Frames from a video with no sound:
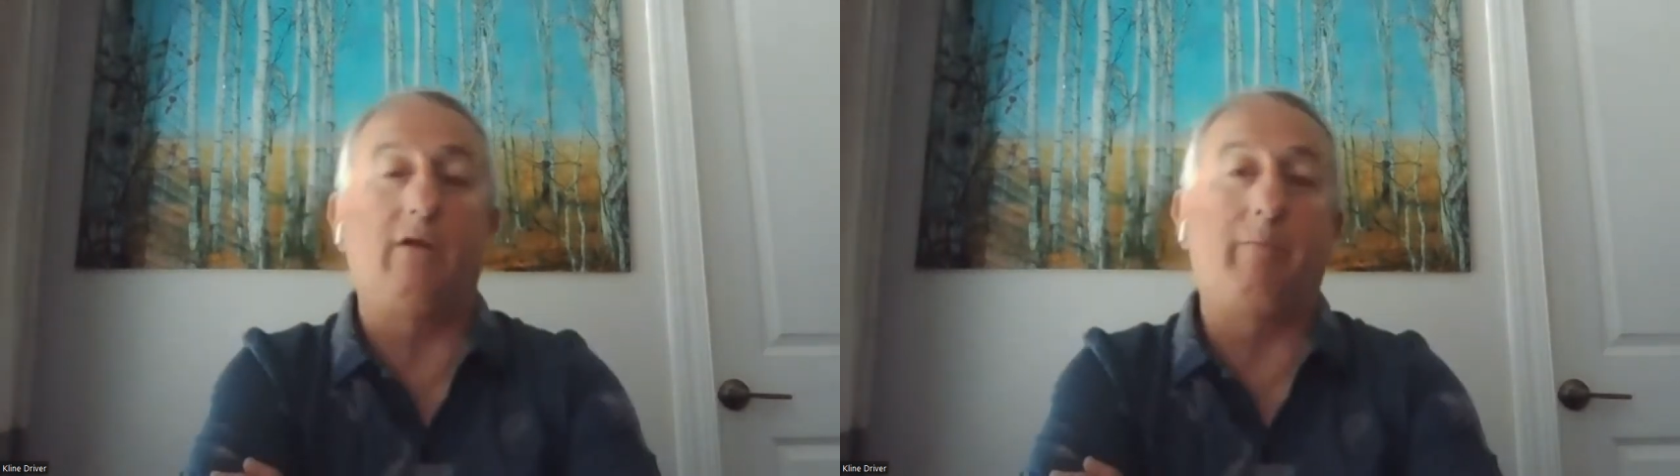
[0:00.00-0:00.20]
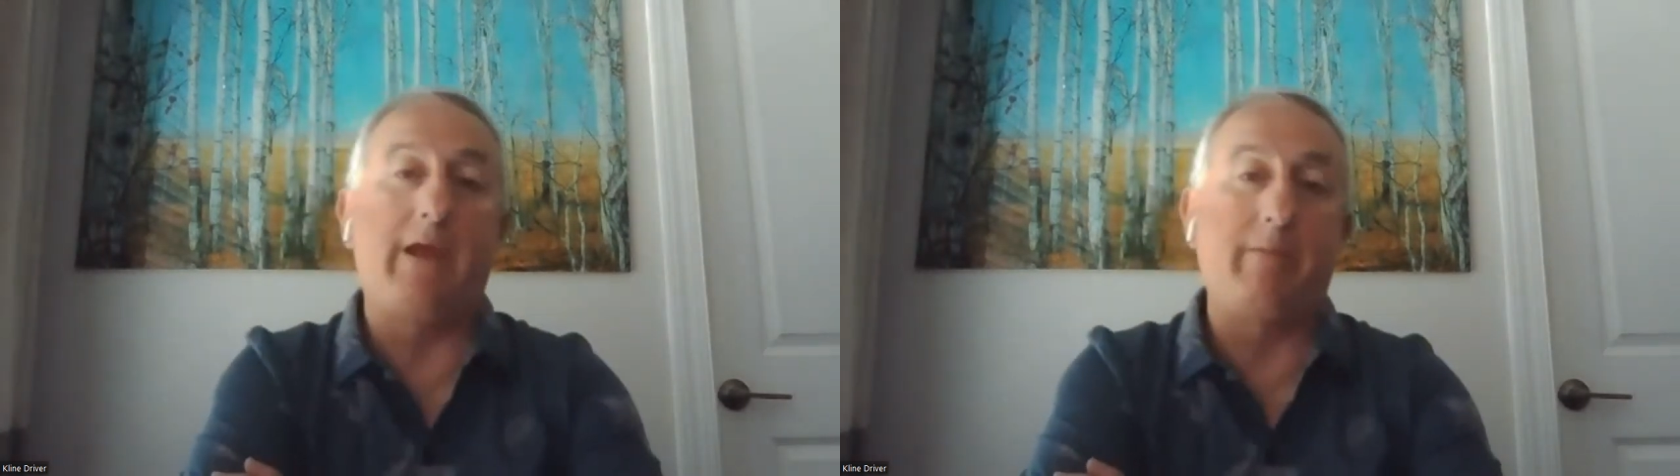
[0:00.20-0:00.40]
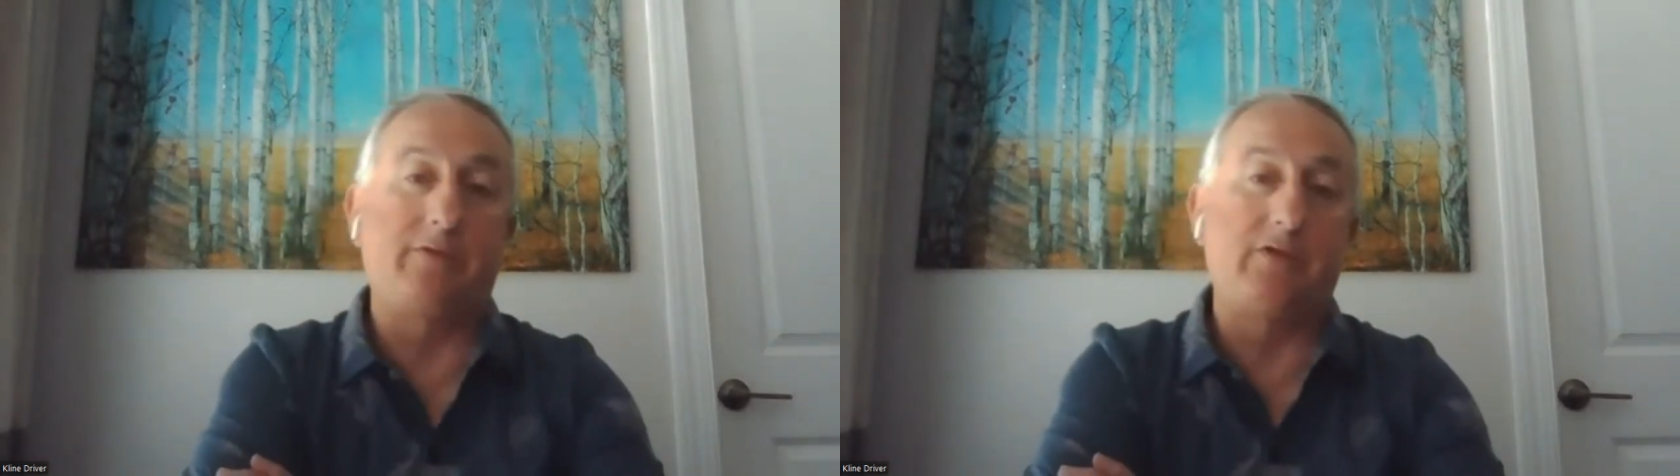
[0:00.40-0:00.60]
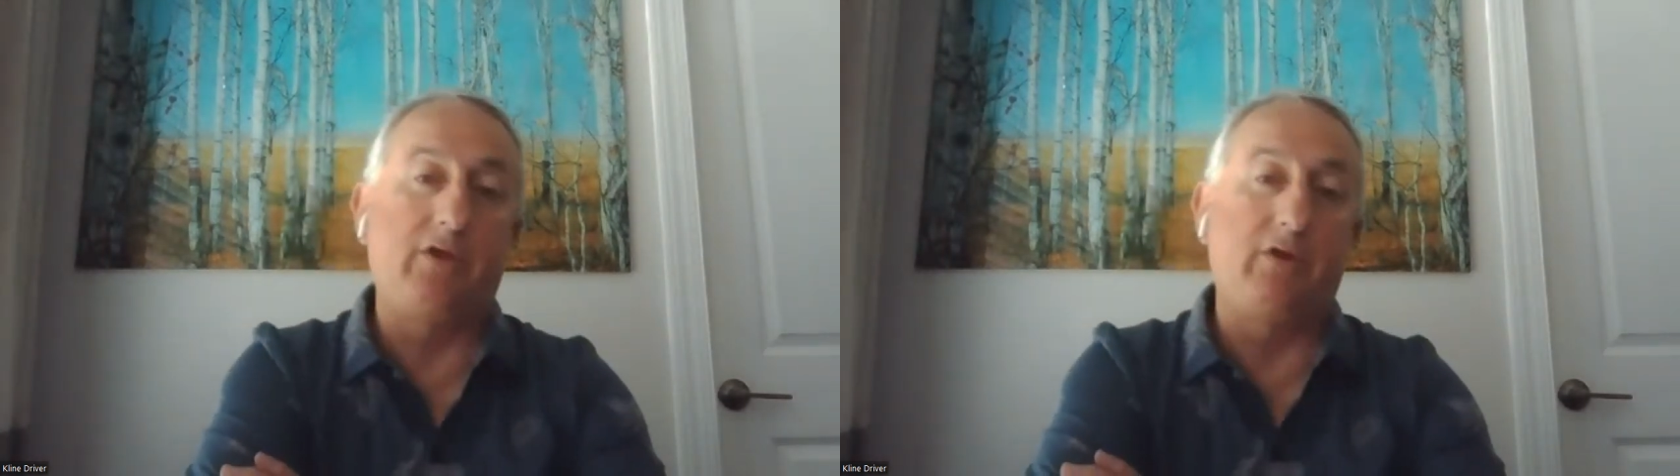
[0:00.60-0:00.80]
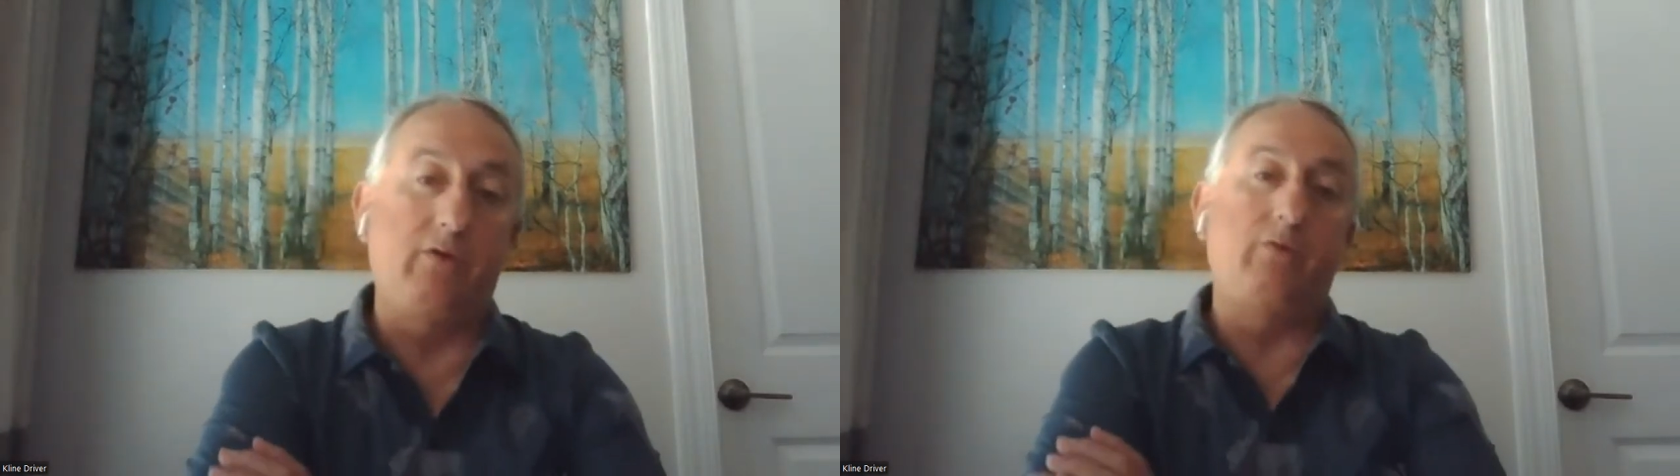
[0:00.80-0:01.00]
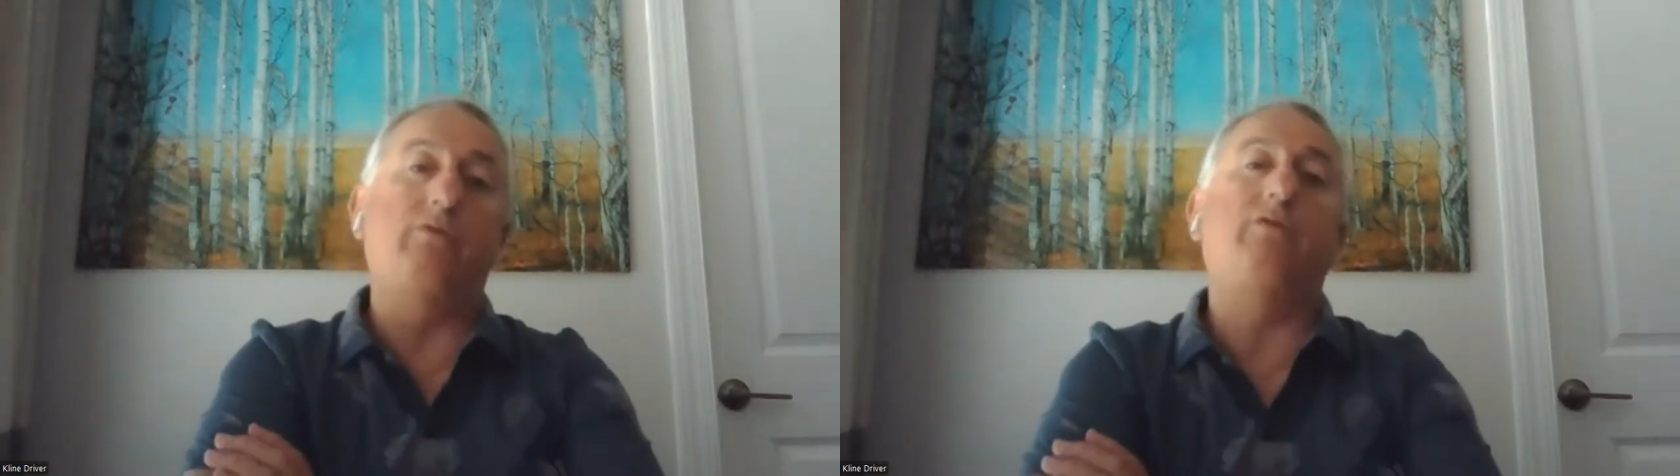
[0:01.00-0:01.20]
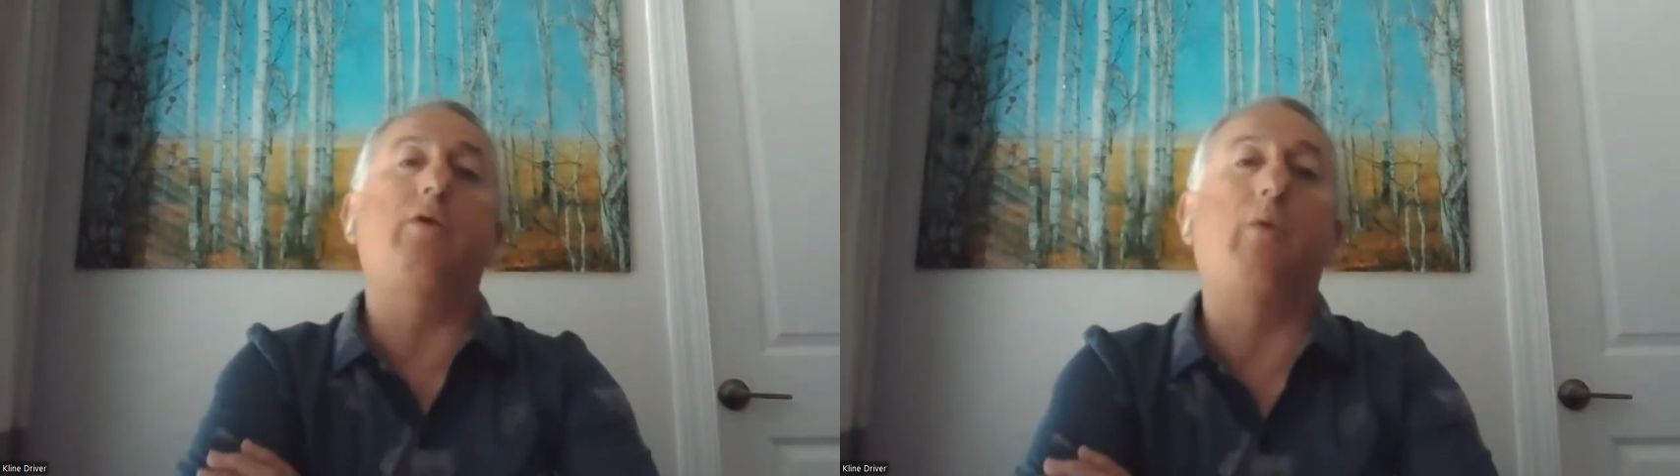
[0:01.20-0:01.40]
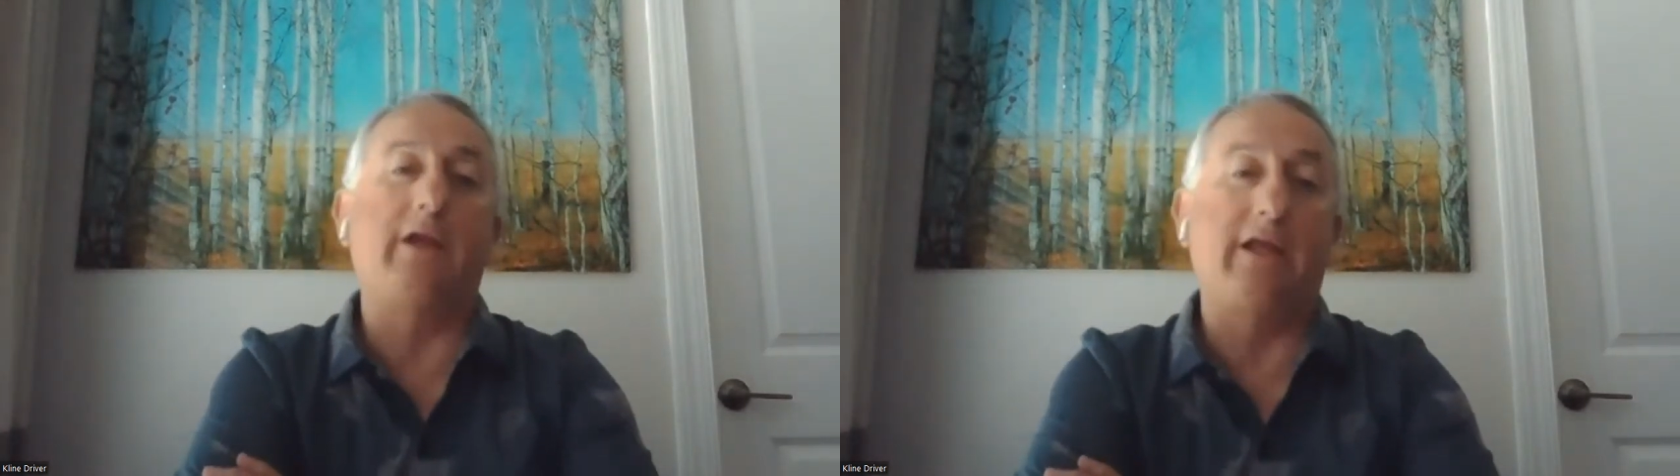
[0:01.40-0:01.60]
be able to you
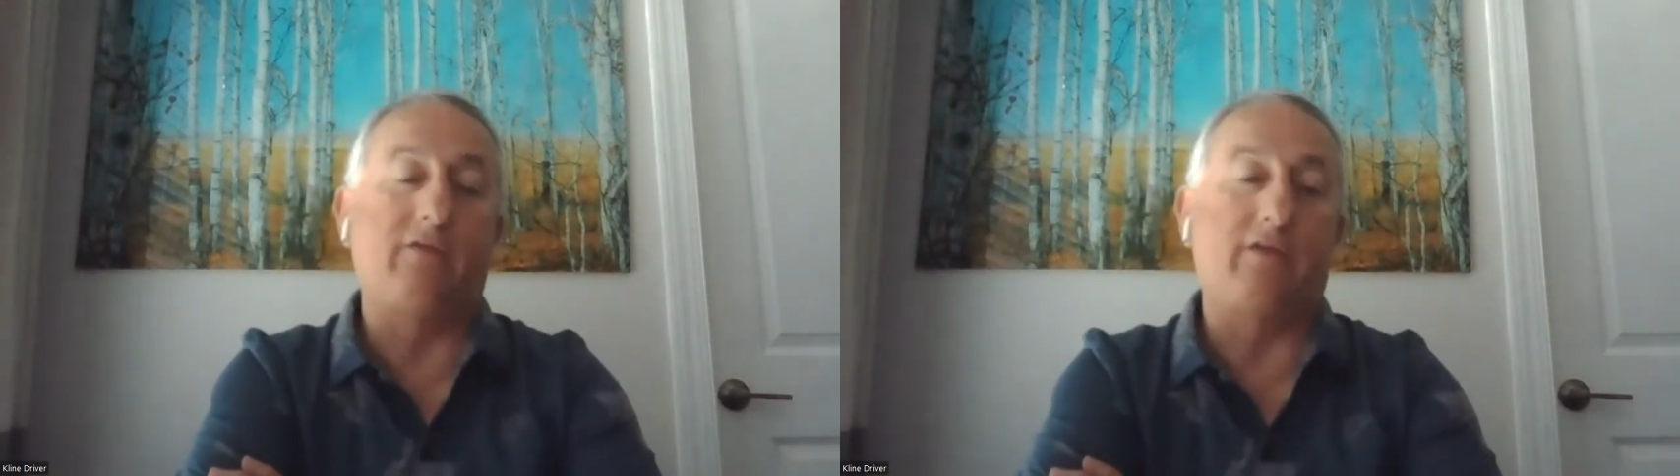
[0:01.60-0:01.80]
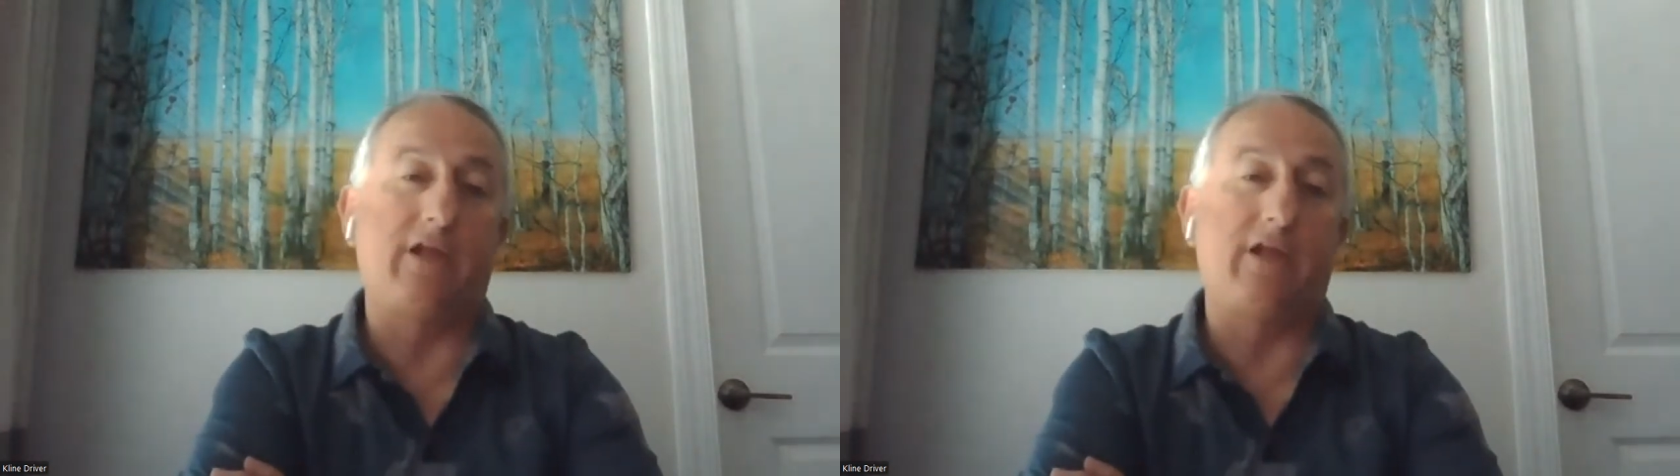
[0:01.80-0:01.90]
want to get the